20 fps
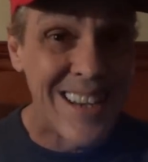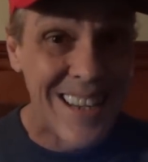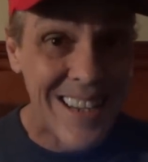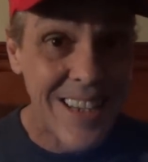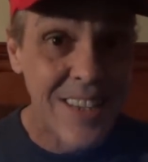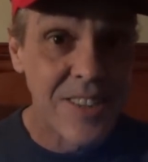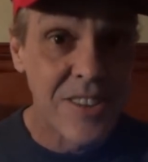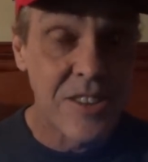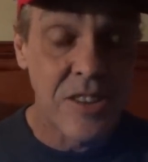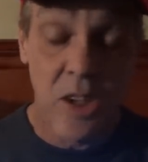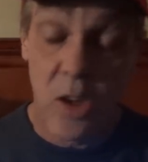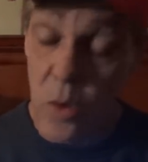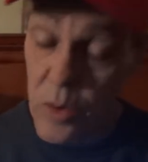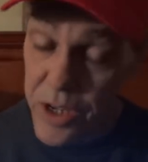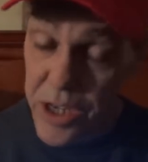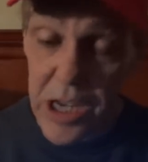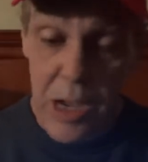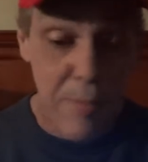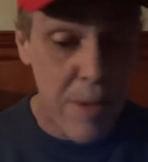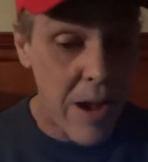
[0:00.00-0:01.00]
is
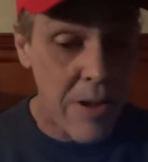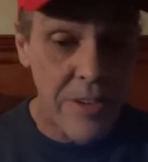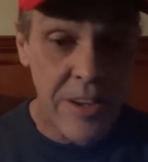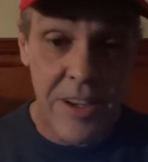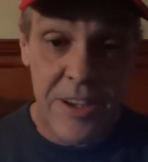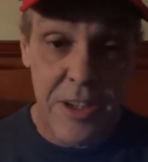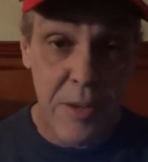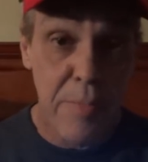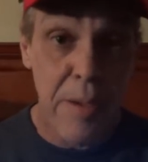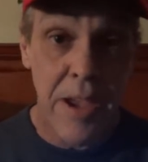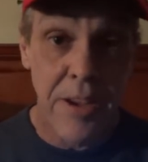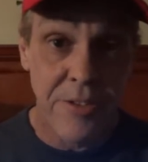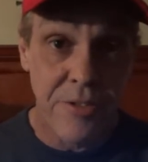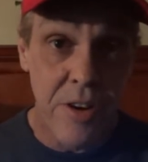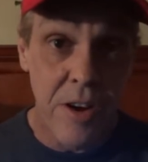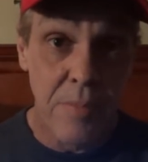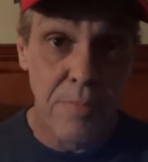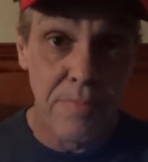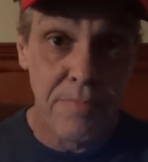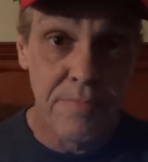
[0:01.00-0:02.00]
going to come out and debate
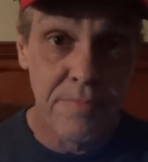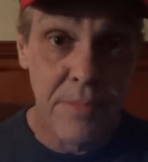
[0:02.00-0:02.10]
Trump.